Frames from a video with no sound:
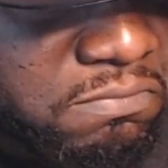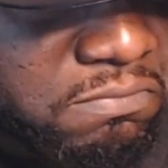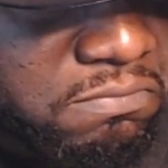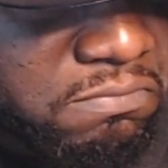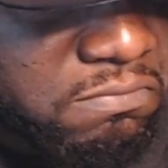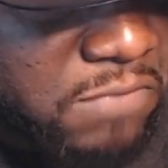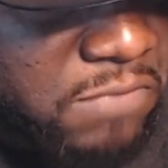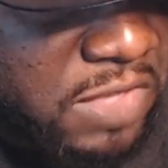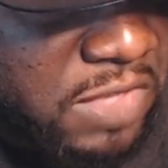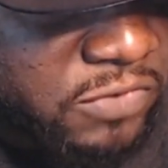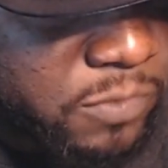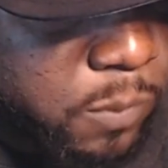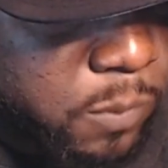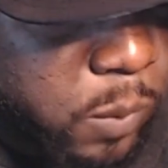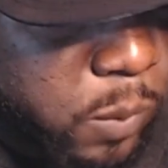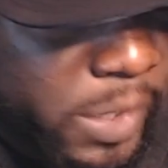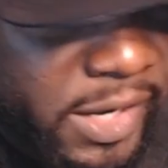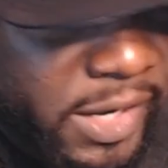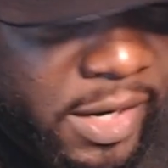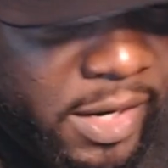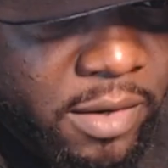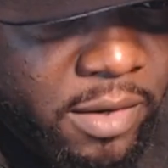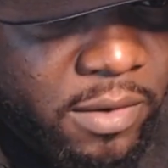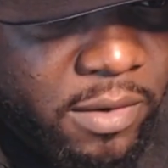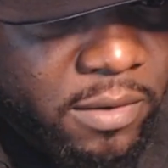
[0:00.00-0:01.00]
it's
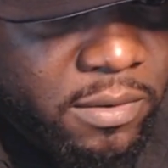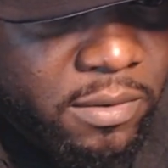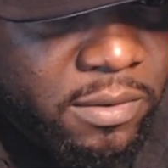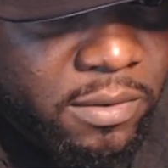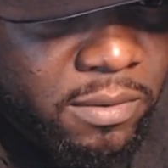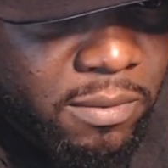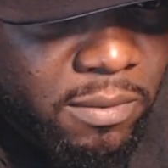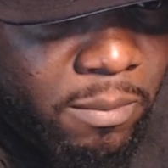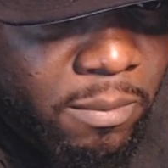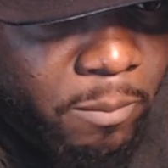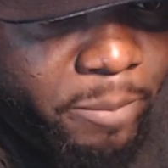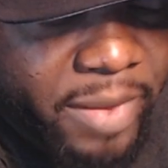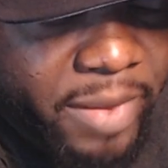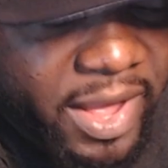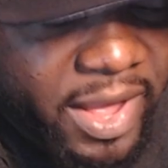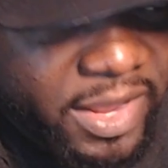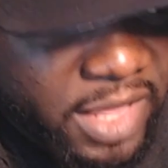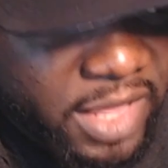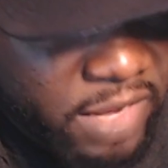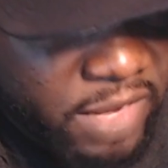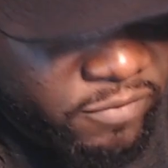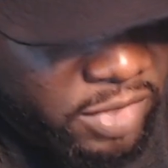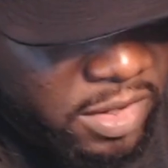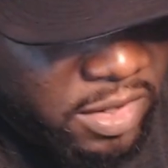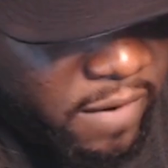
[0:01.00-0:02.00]
weird,
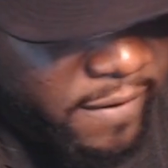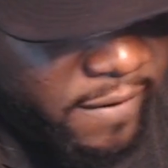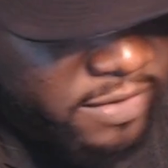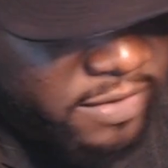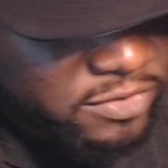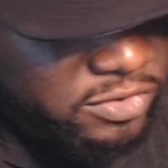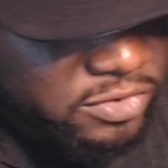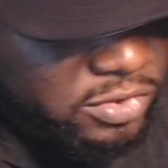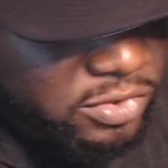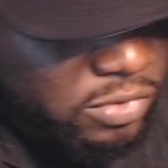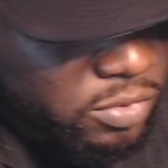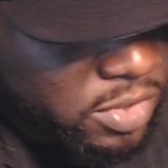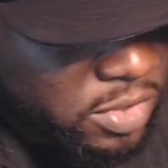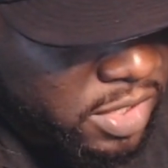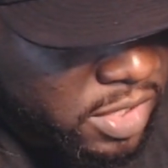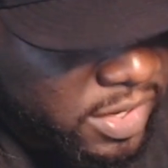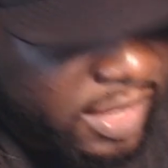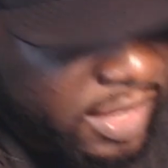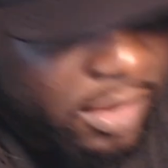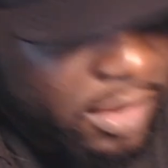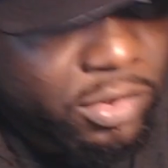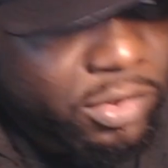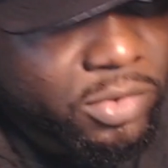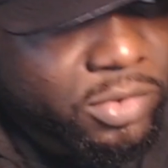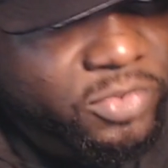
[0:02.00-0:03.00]
but in regards to
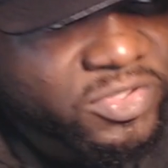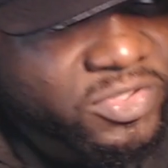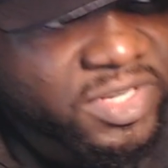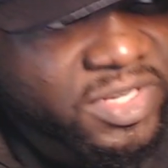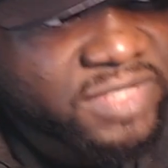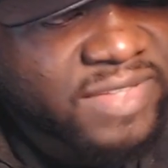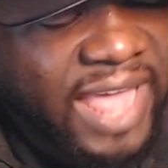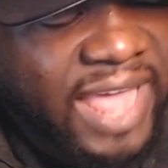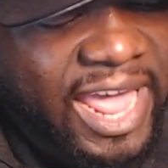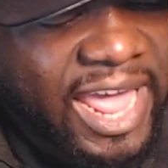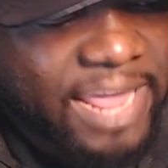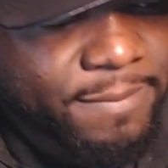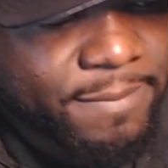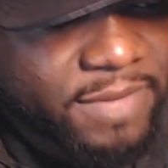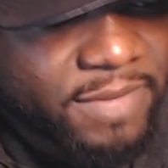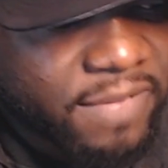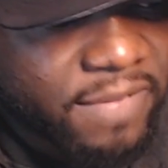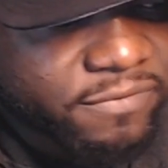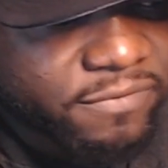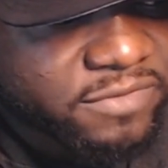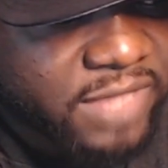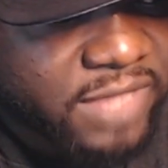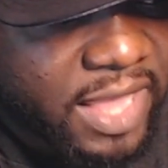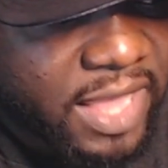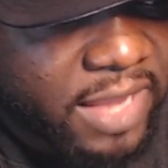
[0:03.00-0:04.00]
Canelo losing his
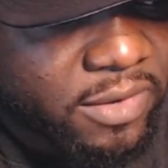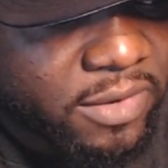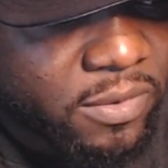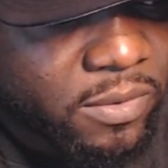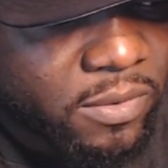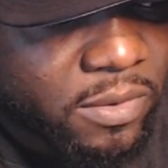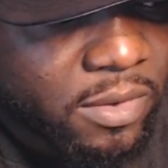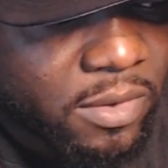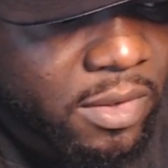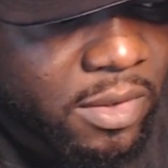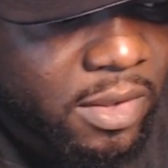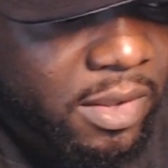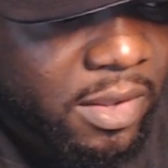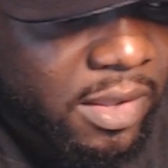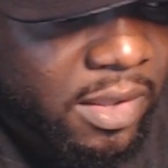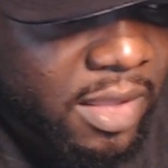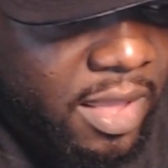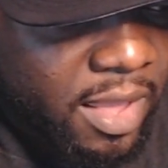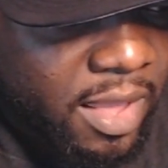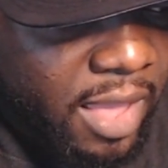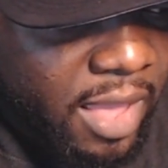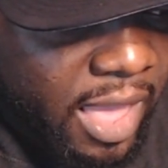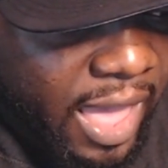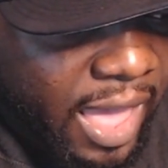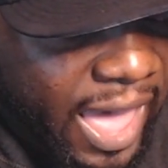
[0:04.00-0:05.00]
IBF title,
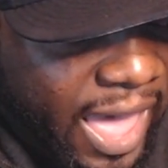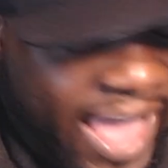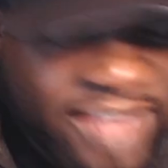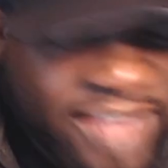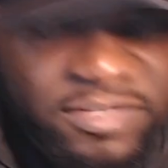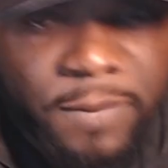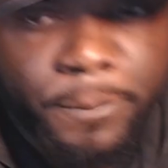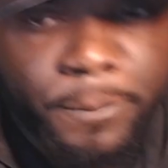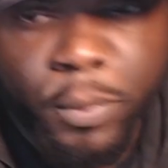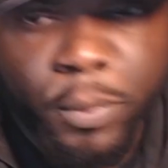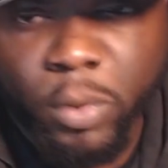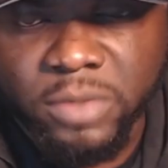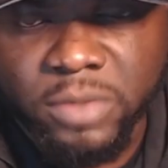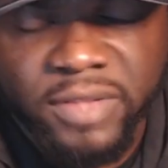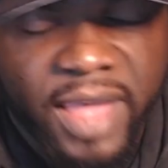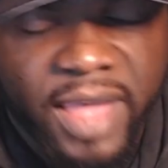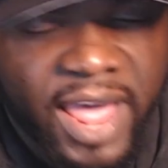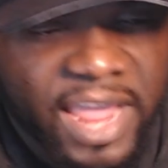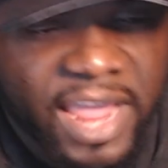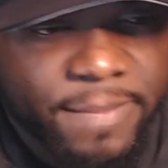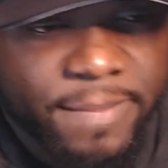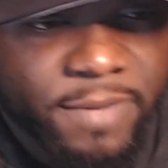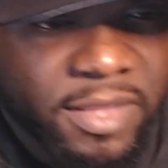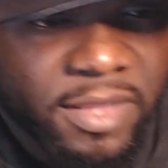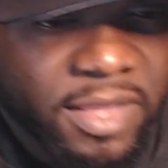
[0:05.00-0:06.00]
I support the
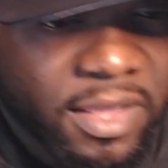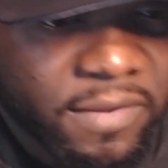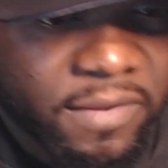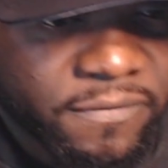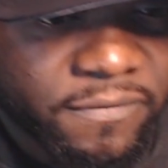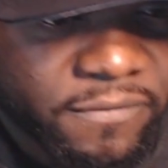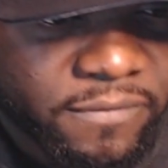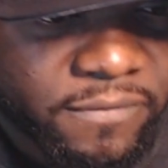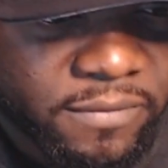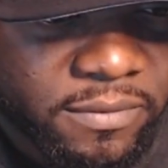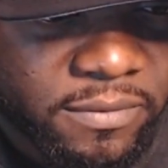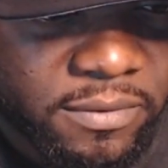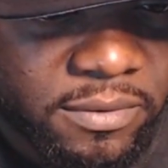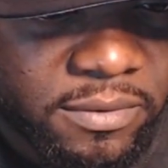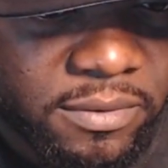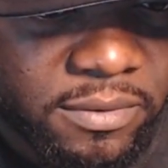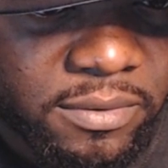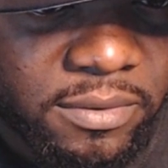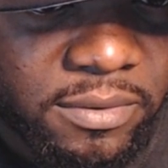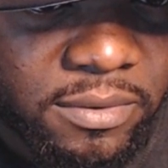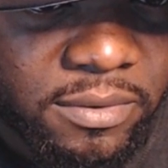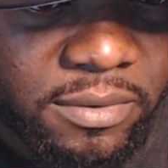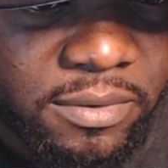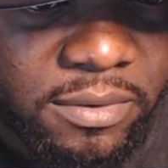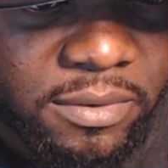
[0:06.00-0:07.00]
IBF.
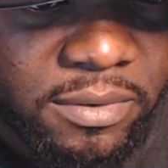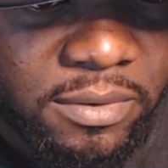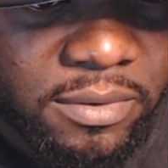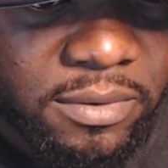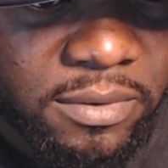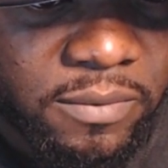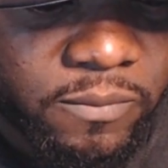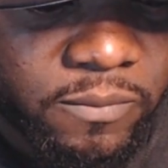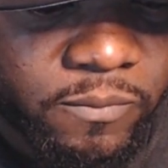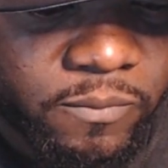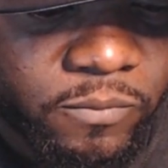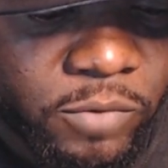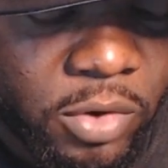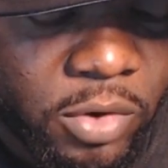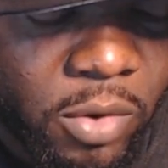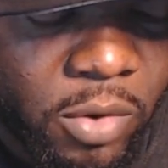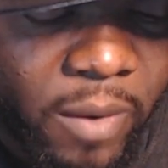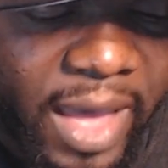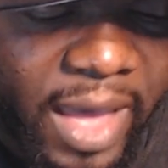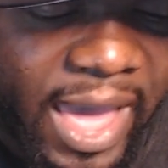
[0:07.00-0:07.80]
You know,